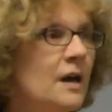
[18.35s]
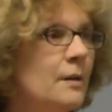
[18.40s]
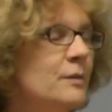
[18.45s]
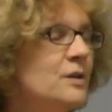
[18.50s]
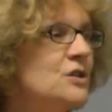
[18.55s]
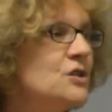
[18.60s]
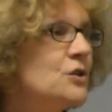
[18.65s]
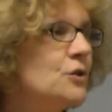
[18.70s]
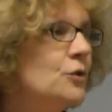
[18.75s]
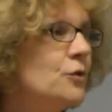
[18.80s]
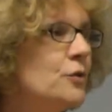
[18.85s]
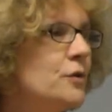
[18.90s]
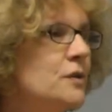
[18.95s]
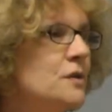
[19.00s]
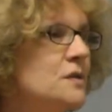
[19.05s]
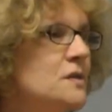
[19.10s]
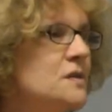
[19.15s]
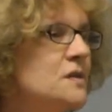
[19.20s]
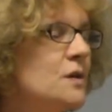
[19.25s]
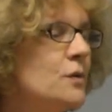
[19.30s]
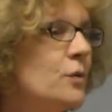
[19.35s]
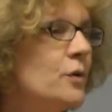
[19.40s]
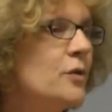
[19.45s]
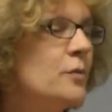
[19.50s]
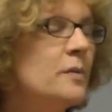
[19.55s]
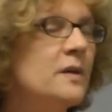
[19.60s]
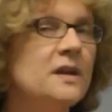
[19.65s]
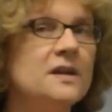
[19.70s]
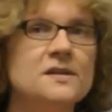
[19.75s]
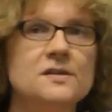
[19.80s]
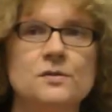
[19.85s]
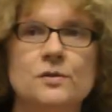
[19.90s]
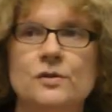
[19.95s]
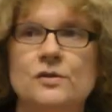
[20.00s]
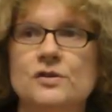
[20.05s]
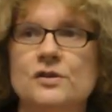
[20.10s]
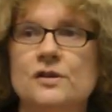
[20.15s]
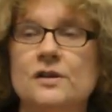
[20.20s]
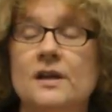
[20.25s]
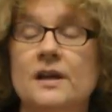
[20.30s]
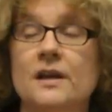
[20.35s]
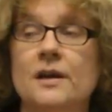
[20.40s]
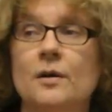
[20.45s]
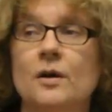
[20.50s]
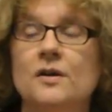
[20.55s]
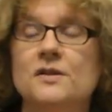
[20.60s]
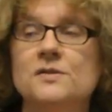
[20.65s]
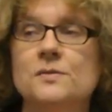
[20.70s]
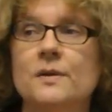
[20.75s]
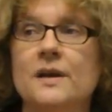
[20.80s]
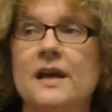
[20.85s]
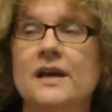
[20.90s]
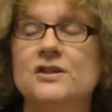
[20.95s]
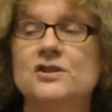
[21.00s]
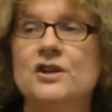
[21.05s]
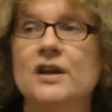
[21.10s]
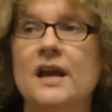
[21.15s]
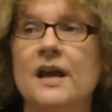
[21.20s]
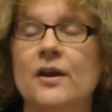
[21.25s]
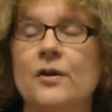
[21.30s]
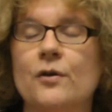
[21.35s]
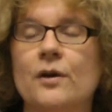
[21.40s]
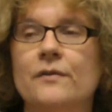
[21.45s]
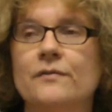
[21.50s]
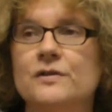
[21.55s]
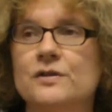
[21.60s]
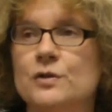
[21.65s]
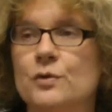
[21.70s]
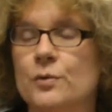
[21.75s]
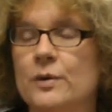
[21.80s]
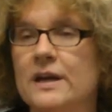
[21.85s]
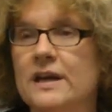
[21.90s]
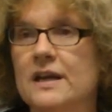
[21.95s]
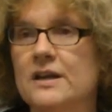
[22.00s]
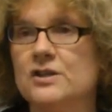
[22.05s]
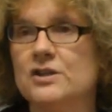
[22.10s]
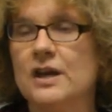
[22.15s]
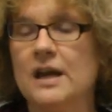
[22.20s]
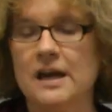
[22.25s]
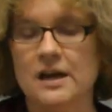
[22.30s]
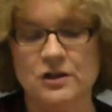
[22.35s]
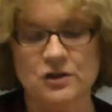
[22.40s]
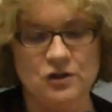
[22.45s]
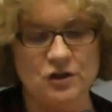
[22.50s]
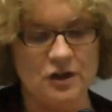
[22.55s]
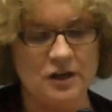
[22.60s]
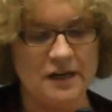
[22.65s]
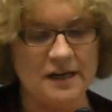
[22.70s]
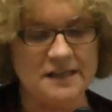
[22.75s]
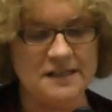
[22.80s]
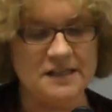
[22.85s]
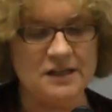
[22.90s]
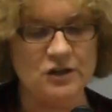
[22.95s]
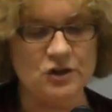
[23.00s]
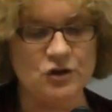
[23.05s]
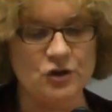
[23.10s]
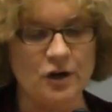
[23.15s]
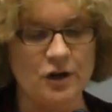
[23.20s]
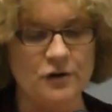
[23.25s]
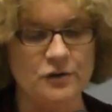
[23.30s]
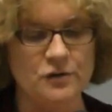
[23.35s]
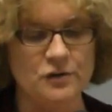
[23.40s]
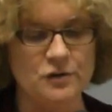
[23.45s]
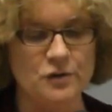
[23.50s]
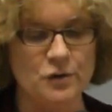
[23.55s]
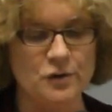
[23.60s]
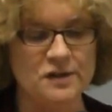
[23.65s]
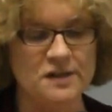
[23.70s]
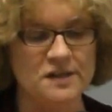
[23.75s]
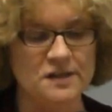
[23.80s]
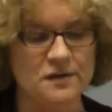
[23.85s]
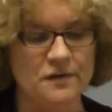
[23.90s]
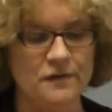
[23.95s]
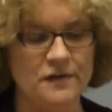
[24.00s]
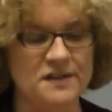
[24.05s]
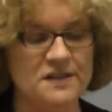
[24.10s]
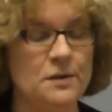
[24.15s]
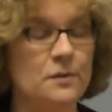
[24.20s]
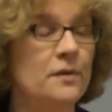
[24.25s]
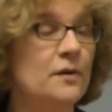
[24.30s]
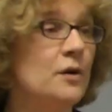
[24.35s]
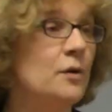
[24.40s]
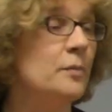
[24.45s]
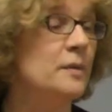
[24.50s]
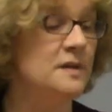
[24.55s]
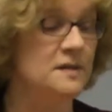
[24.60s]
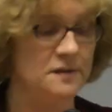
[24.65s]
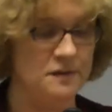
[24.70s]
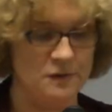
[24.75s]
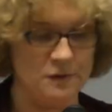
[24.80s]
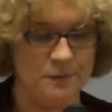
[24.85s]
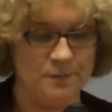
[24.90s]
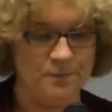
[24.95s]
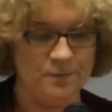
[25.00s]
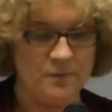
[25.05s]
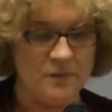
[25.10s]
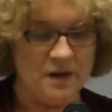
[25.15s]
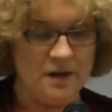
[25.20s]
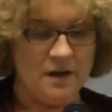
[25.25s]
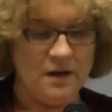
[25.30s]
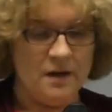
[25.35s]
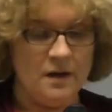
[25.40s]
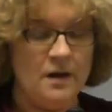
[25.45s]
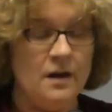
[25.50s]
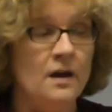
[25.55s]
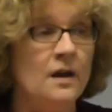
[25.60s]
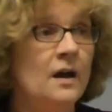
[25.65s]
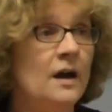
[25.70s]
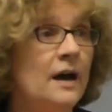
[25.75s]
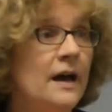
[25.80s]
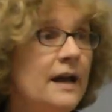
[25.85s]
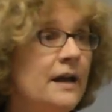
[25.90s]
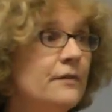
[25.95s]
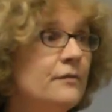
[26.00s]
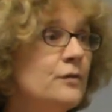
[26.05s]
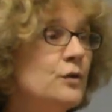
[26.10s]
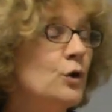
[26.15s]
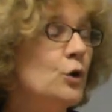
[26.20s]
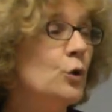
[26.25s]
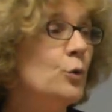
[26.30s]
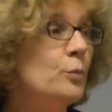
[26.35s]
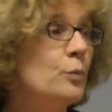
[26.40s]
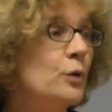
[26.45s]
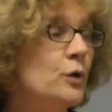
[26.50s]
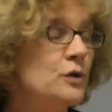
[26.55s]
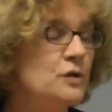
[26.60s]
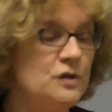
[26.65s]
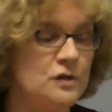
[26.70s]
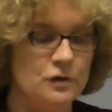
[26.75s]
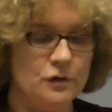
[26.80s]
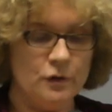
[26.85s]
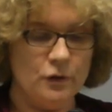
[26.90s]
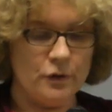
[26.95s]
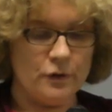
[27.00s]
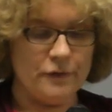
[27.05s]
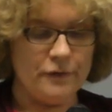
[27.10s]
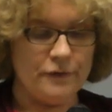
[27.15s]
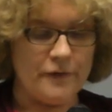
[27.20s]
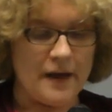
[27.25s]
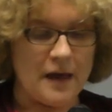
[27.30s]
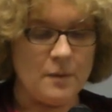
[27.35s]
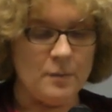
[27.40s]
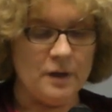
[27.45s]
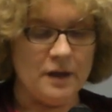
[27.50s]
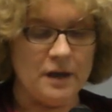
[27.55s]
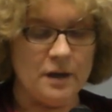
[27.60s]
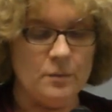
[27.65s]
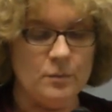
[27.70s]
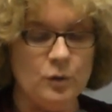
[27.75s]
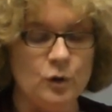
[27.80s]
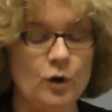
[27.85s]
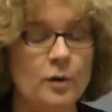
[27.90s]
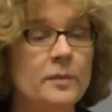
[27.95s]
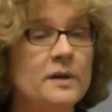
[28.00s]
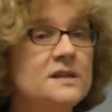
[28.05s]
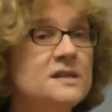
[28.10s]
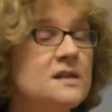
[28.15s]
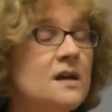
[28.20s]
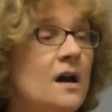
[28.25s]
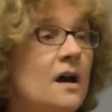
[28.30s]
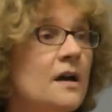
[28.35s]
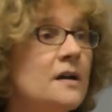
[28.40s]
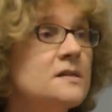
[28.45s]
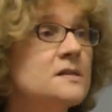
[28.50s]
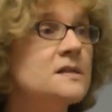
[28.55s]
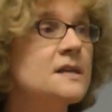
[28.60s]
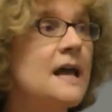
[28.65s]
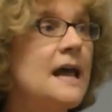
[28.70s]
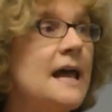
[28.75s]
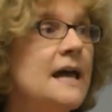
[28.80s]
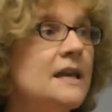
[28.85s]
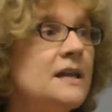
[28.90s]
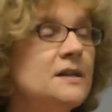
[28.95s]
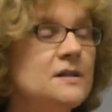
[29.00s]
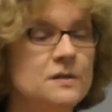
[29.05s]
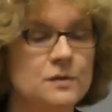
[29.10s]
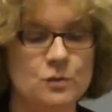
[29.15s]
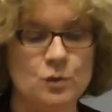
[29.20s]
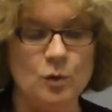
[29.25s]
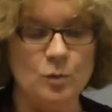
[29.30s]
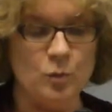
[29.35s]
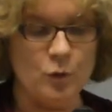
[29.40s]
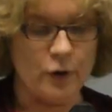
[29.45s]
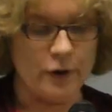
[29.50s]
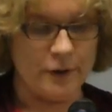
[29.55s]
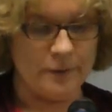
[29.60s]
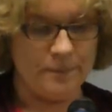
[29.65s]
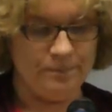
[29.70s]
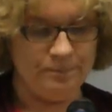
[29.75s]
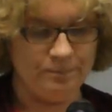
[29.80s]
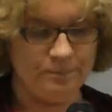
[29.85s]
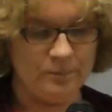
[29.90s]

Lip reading: I'm a children's orthopedic surgeon and also an educator. I have a degree in education and I teach doctors, nurses, and physiotherapists. I have no personal or family employment ties to any school board.